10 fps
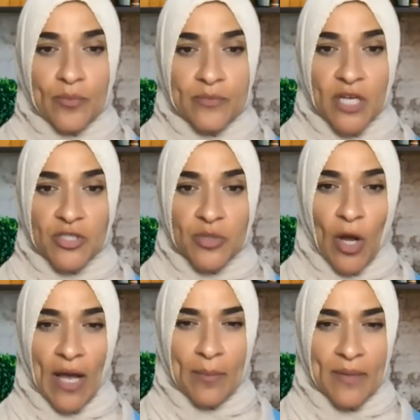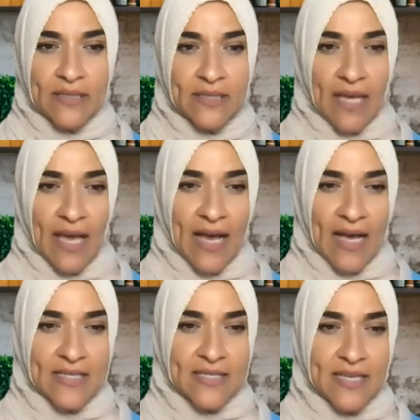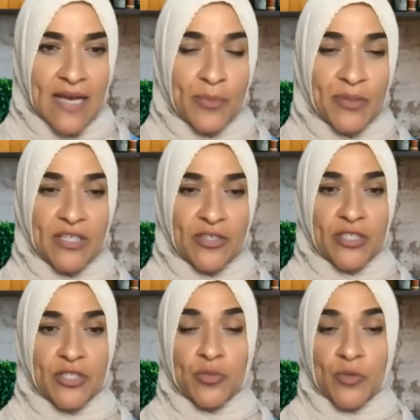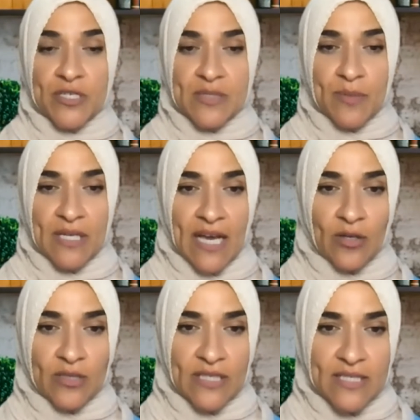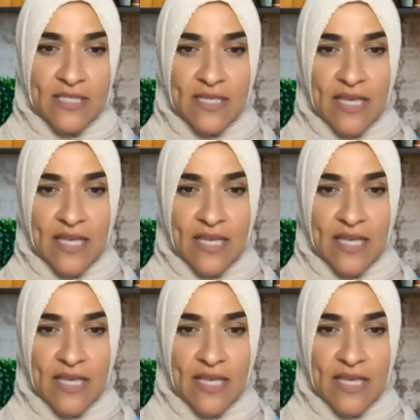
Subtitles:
Dr. Mohamed has appeared in numerous media outlets